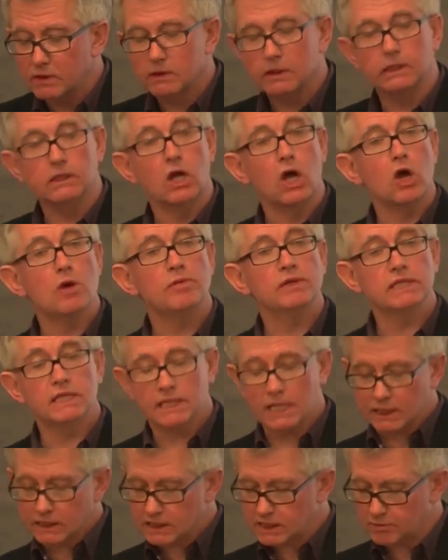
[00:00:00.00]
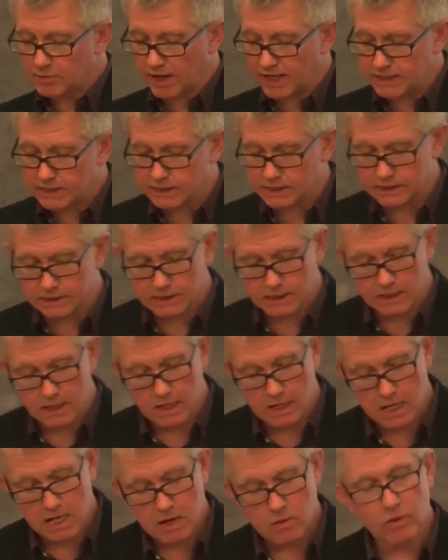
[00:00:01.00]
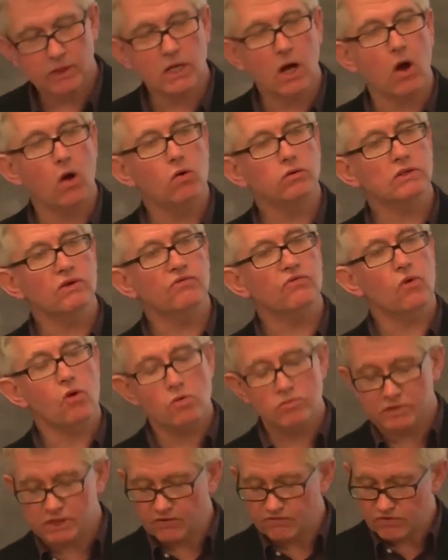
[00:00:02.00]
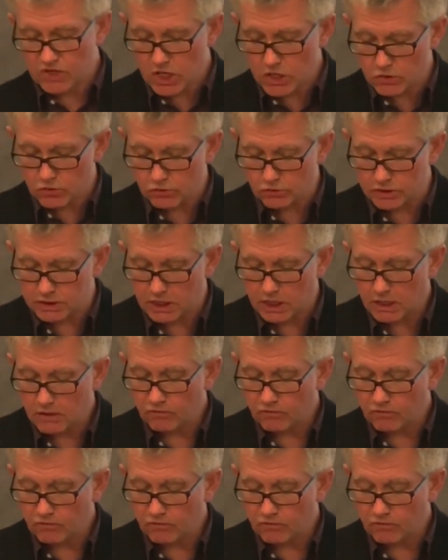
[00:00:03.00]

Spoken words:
in urban and other spaces when older forms of news,